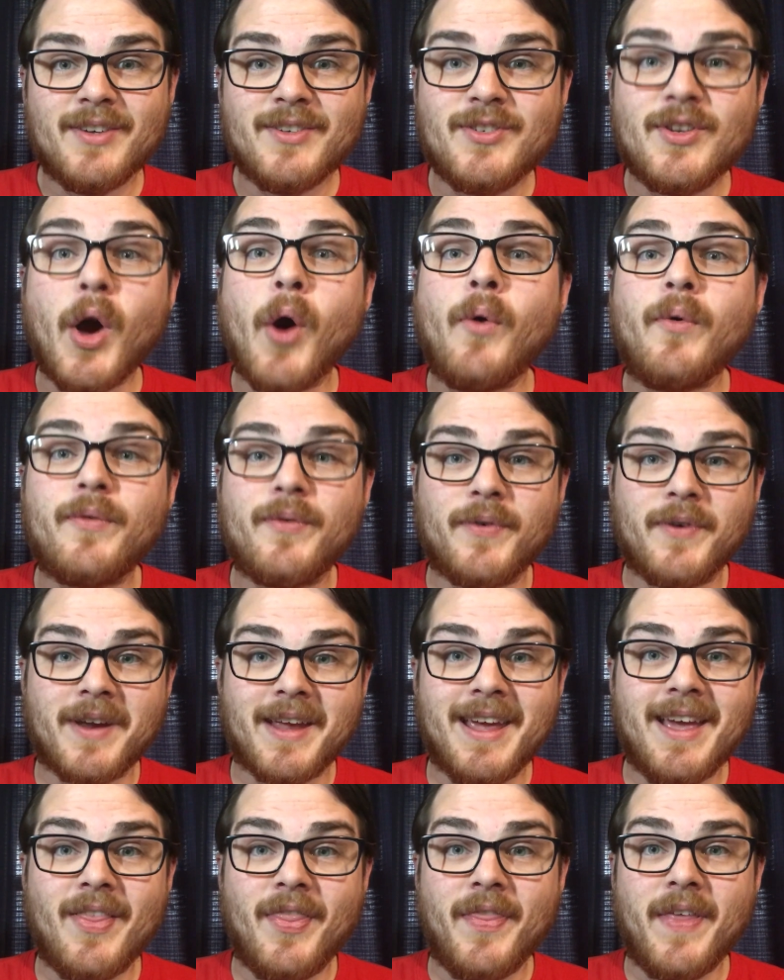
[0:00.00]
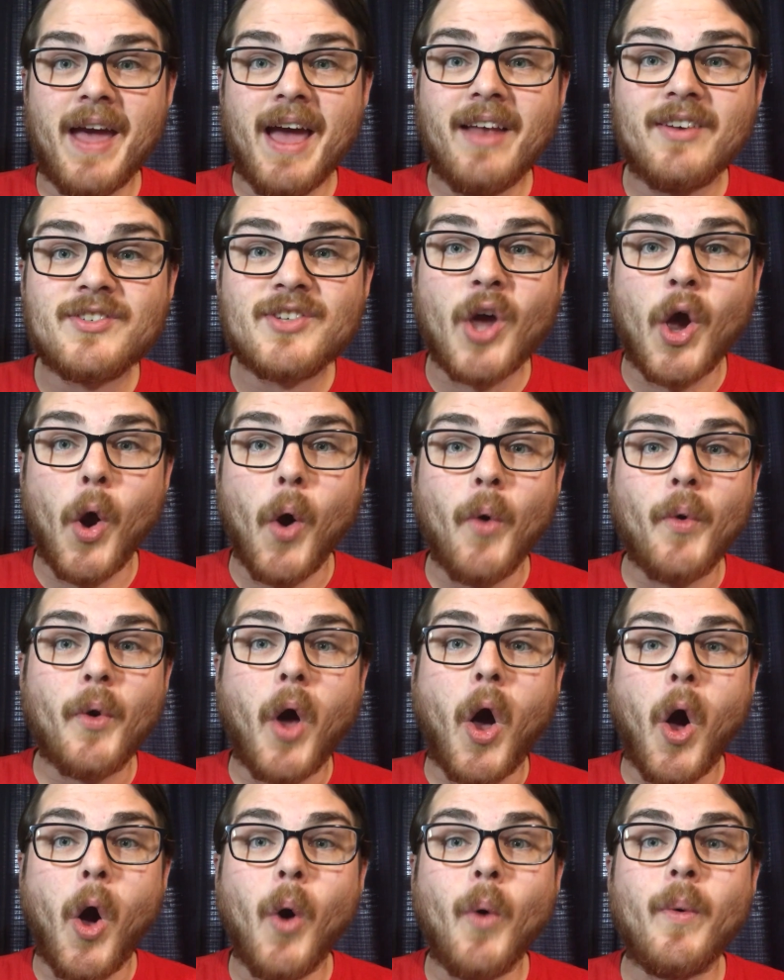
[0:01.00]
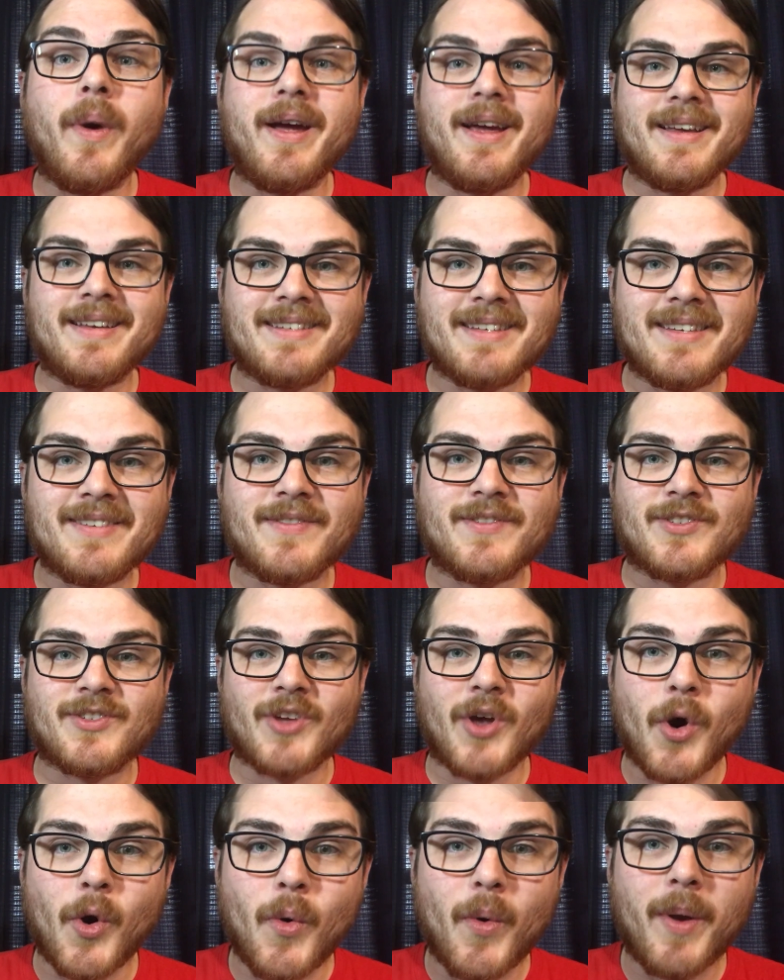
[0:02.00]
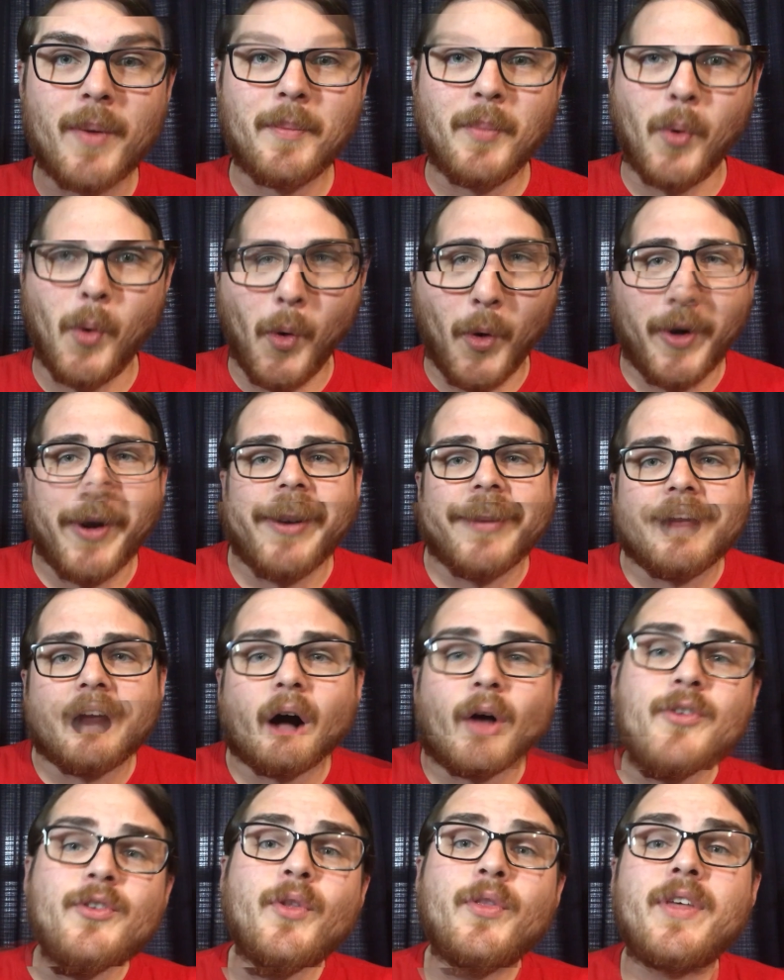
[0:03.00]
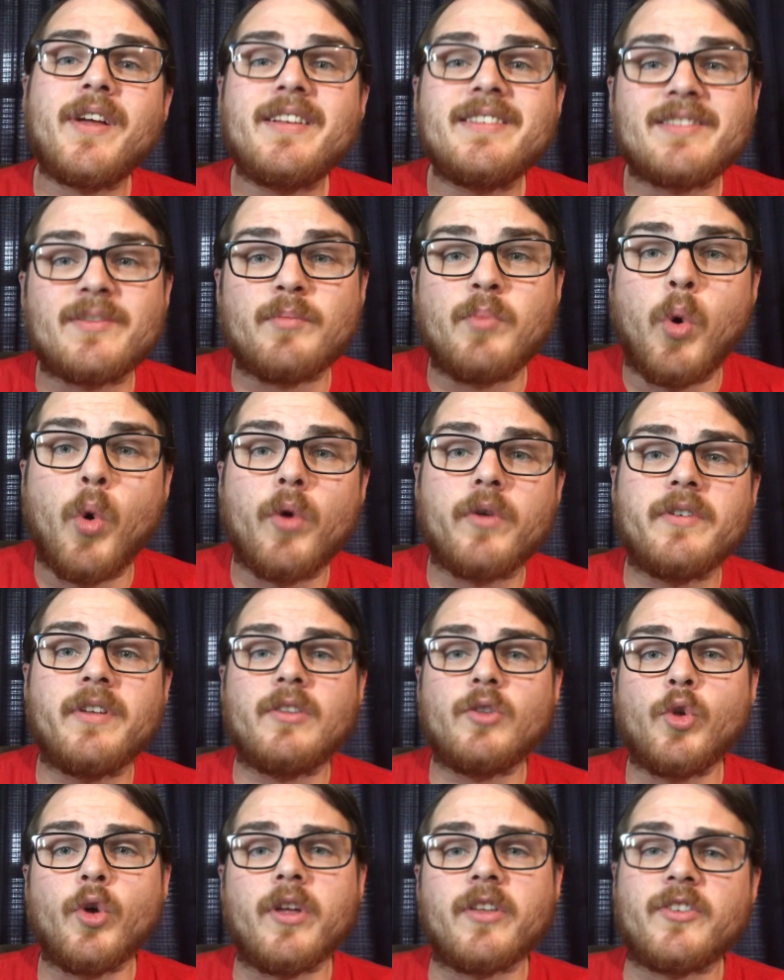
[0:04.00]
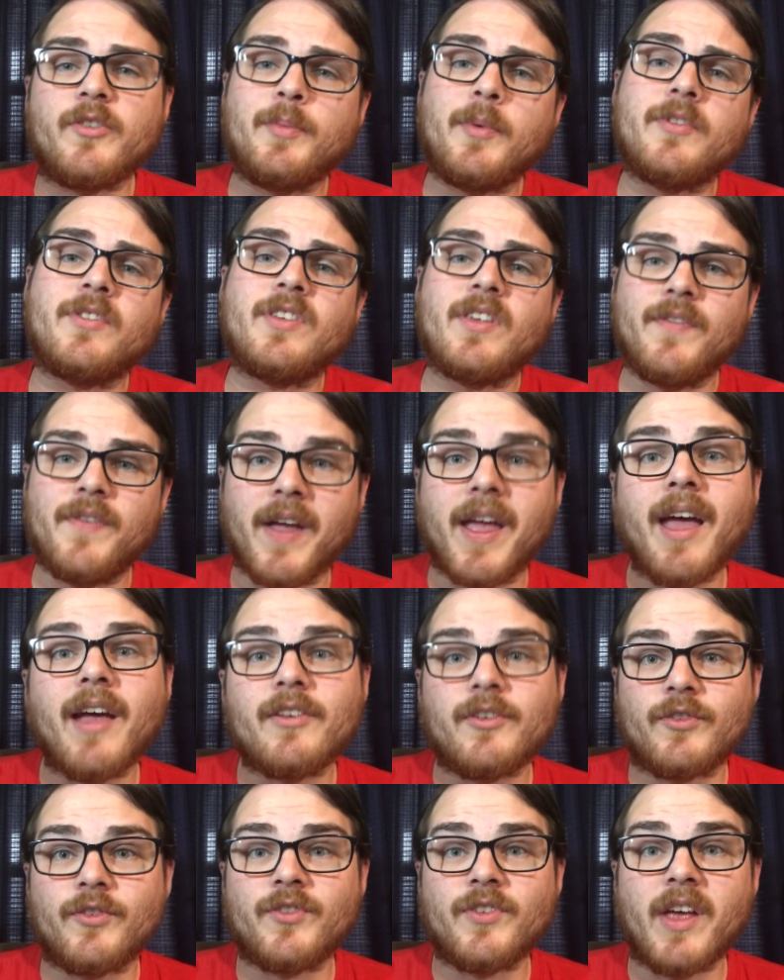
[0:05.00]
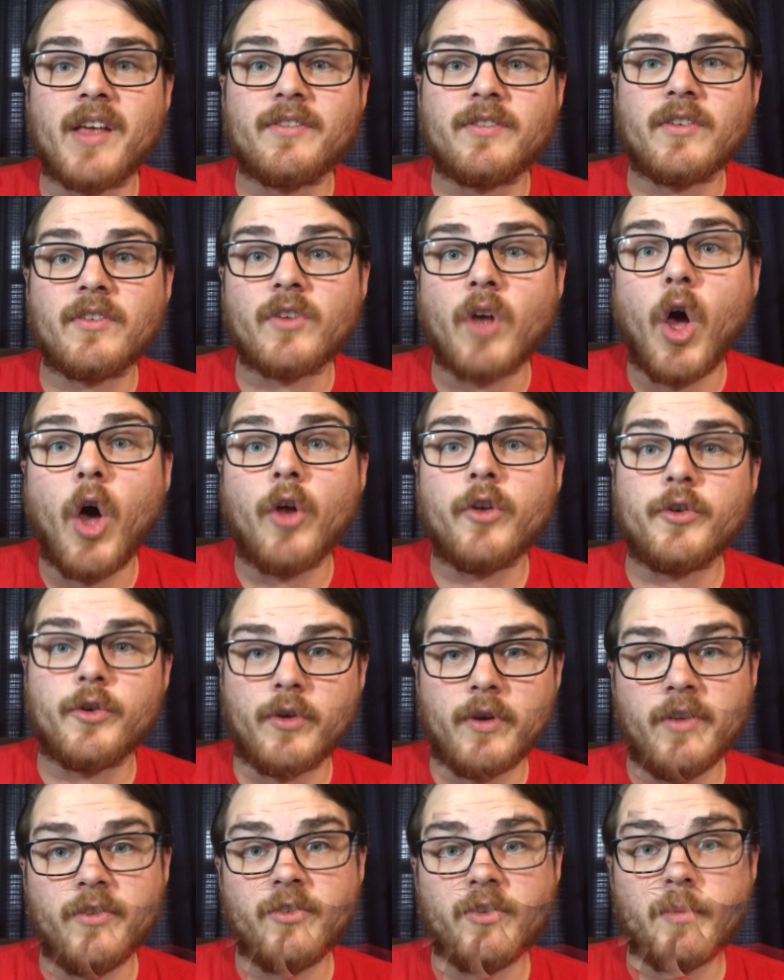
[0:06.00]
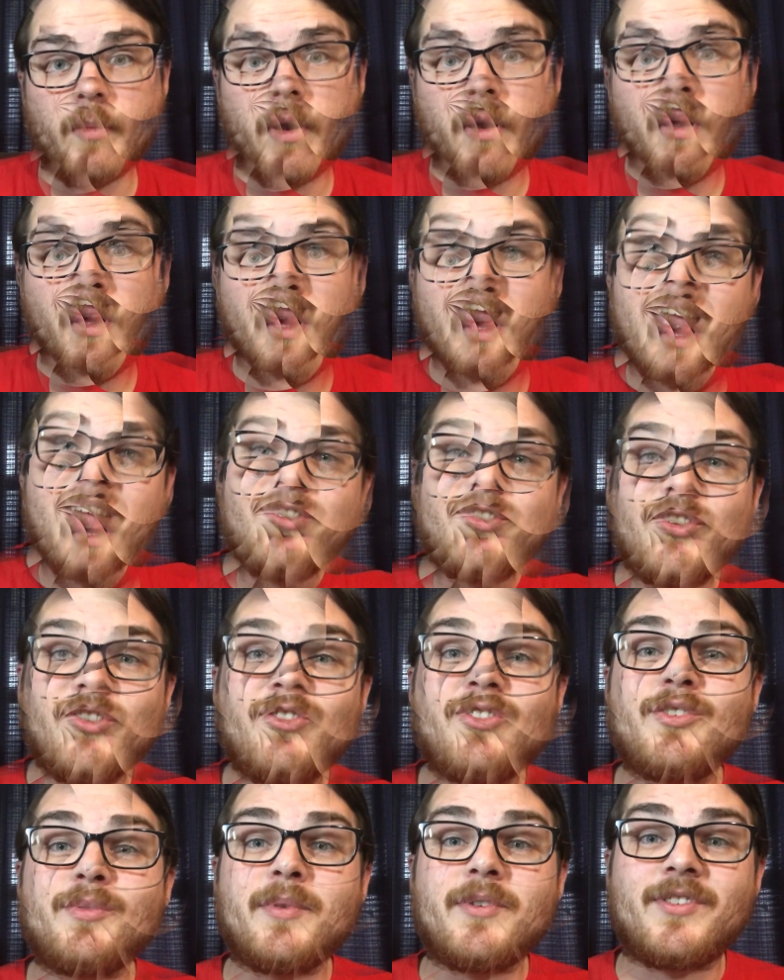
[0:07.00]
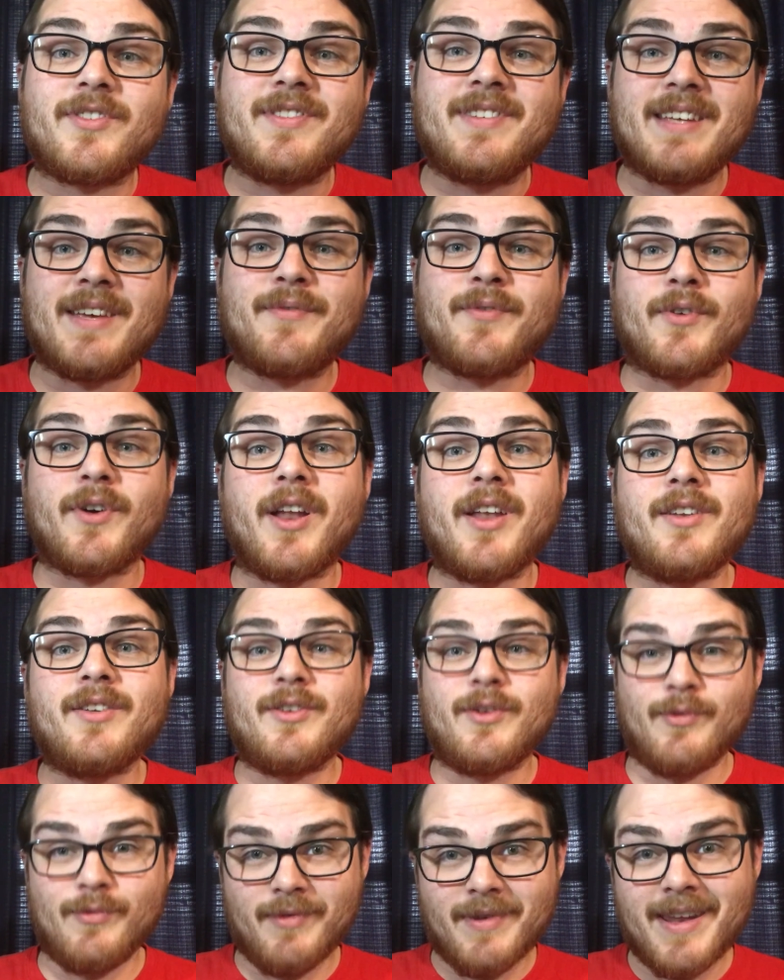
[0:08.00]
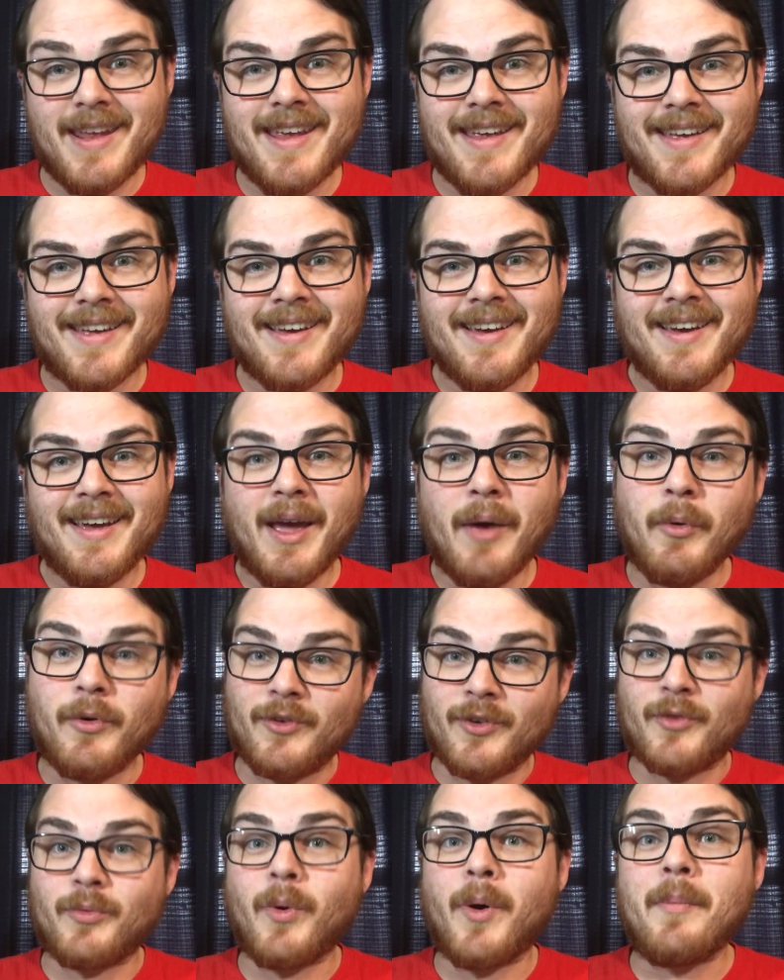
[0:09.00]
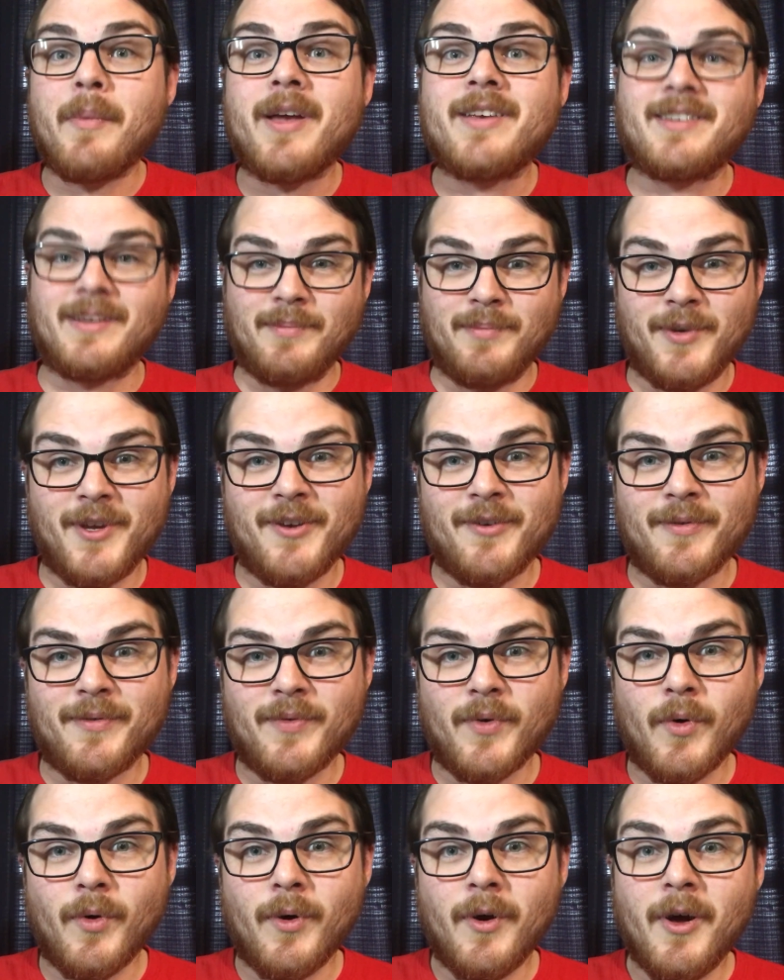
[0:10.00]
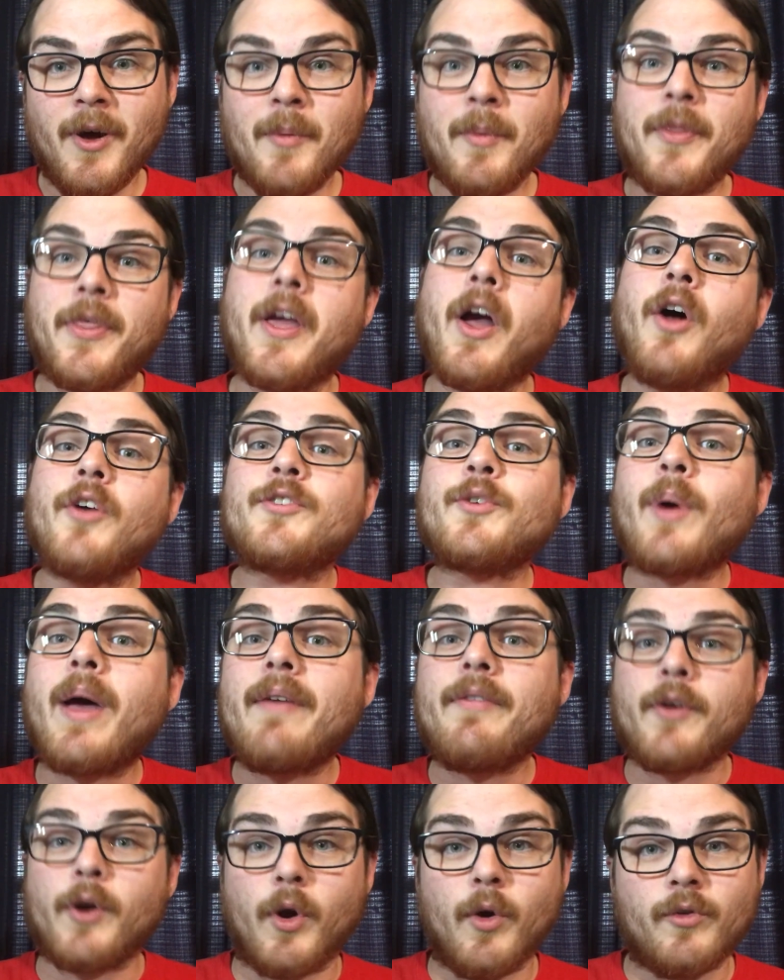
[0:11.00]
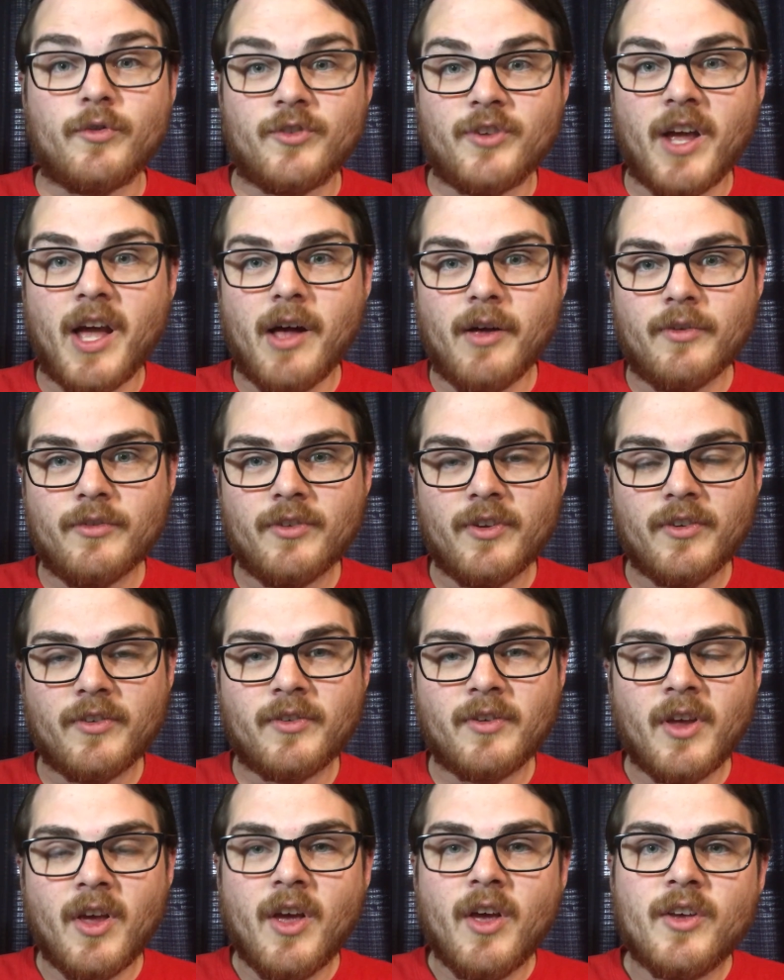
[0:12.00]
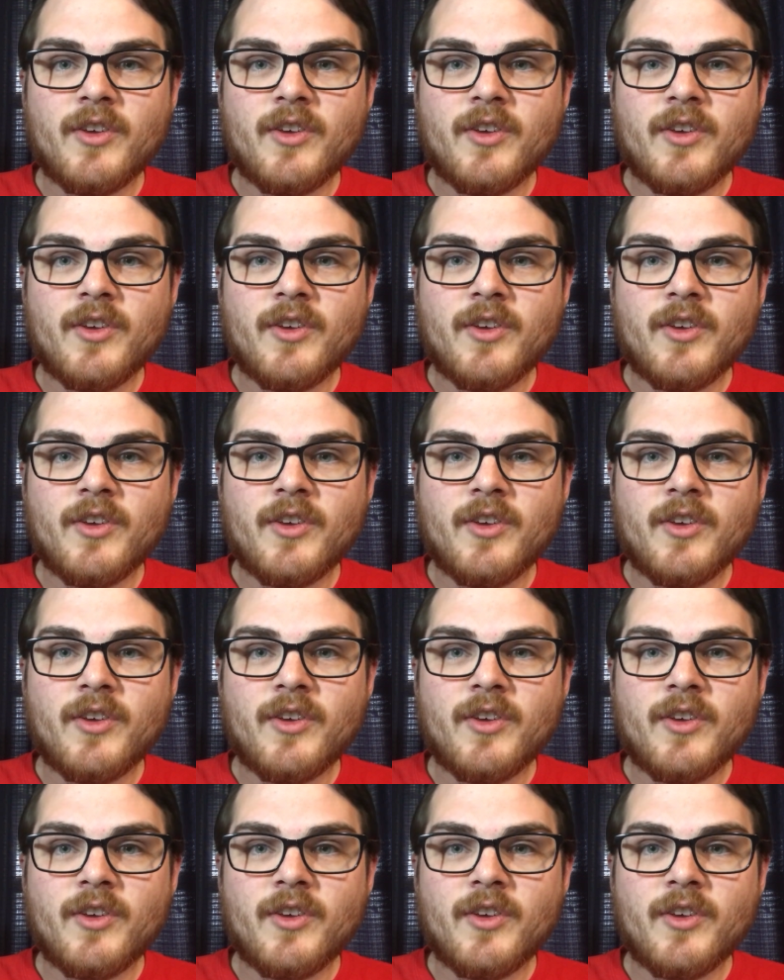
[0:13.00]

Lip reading: Don't forget that. Tone always is so important. I also think it's important to look at specific exercises on your instrument. Each instrument's different and unique, which is what makes it beautiful, but they also have their own challenges.